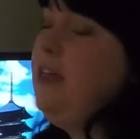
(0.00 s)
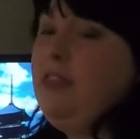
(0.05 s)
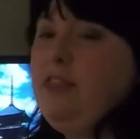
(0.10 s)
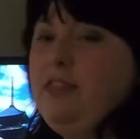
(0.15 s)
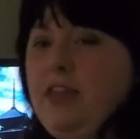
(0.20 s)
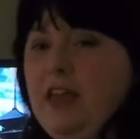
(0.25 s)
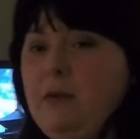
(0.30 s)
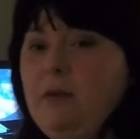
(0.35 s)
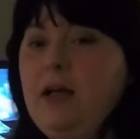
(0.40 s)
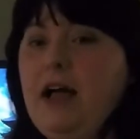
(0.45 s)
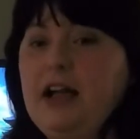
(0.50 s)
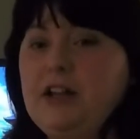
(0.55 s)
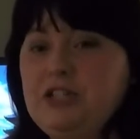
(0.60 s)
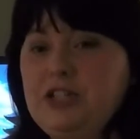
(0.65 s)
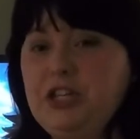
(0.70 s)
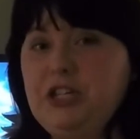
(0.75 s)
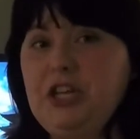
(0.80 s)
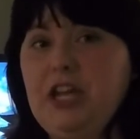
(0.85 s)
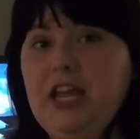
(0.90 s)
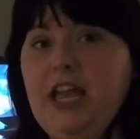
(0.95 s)
they will
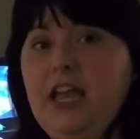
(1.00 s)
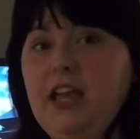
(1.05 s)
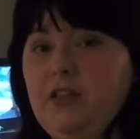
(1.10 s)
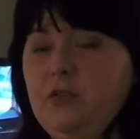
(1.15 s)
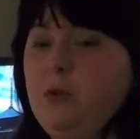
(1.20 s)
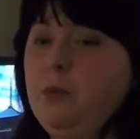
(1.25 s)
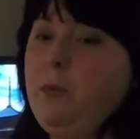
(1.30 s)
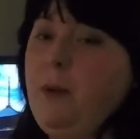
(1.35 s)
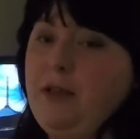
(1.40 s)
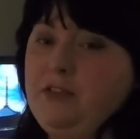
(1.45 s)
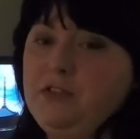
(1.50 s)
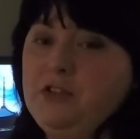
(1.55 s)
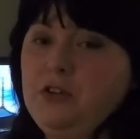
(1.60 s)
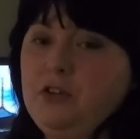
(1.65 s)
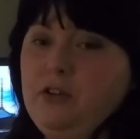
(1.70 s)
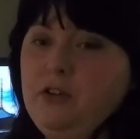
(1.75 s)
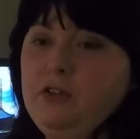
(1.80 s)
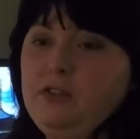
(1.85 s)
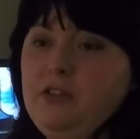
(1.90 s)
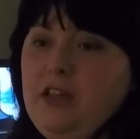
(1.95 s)
actually shake hands with
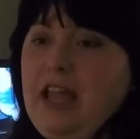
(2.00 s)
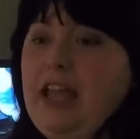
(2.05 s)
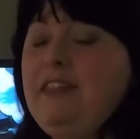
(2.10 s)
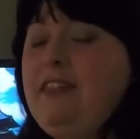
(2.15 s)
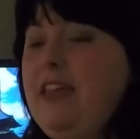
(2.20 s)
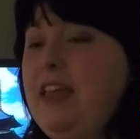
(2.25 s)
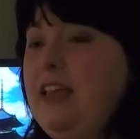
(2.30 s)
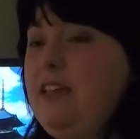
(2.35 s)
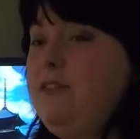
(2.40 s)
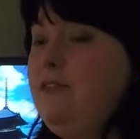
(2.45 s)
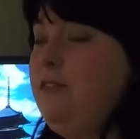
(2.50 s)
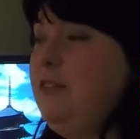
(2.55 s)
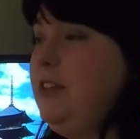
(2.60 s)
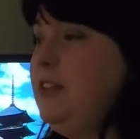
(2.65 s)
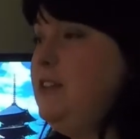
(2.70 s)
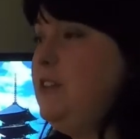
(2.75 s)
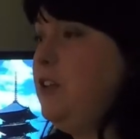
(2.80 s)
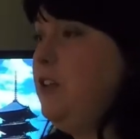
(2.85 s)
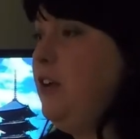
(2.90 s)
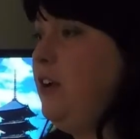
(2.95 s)
Westerners, and they can
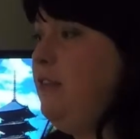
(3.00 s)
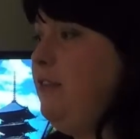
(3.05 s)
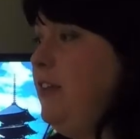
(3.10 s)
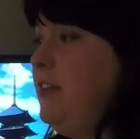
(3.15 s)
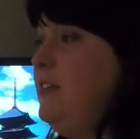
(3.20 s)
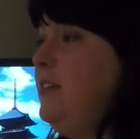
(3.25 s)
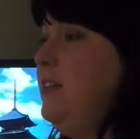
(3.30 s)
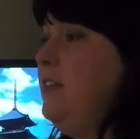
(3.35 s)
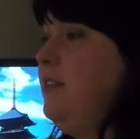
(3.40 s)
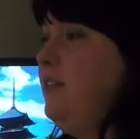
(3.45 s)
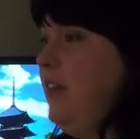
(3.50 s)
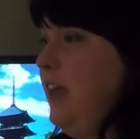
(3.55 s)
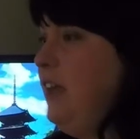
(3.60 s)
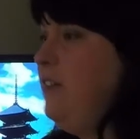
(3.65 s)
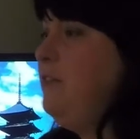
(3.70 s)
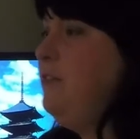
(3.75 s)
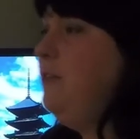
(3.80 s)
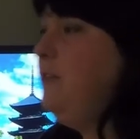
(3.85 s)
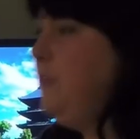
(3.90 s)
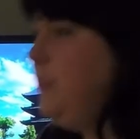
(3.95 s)
consider it offensive
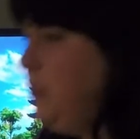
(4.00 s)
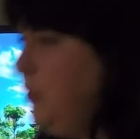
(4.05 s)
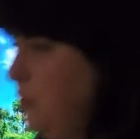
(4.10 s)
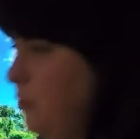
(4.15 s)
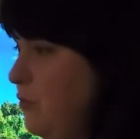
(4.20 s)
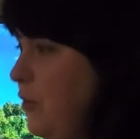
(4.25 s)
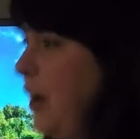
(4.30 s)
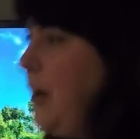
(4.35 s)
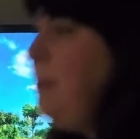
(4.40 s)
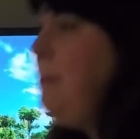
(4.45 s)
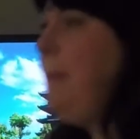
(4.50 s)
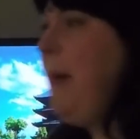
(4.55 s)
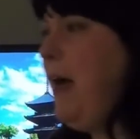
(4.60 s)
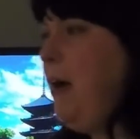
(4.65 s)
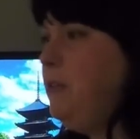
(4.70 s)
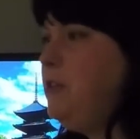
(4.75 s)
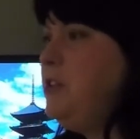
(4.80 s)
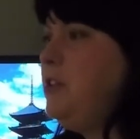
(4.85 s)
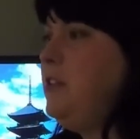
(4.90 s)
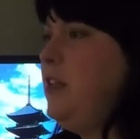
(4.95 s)
if you try to
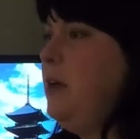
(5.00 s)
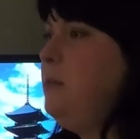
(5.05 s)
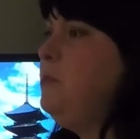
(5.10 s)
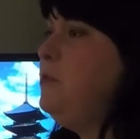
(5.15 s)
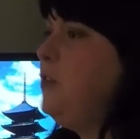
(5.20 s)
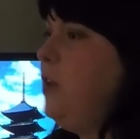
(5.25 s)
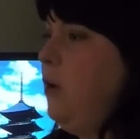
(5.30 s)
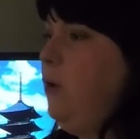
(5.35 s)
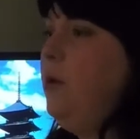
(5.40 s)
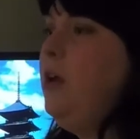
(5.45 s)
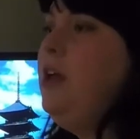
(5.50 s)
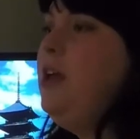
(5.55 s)
bow to them. So